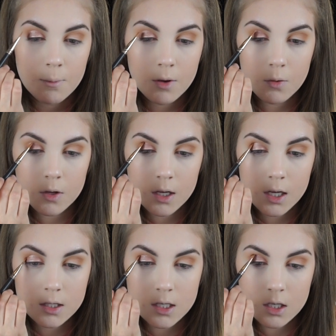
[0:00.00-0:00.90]
be really
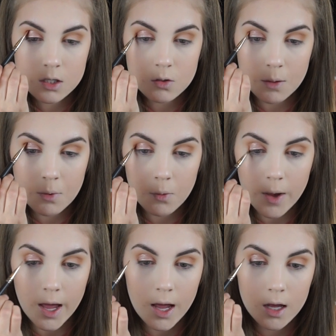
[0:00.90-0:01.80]
easy to sweep
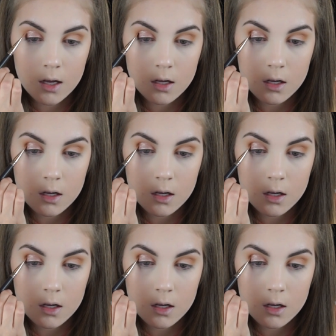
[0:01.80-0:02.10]
away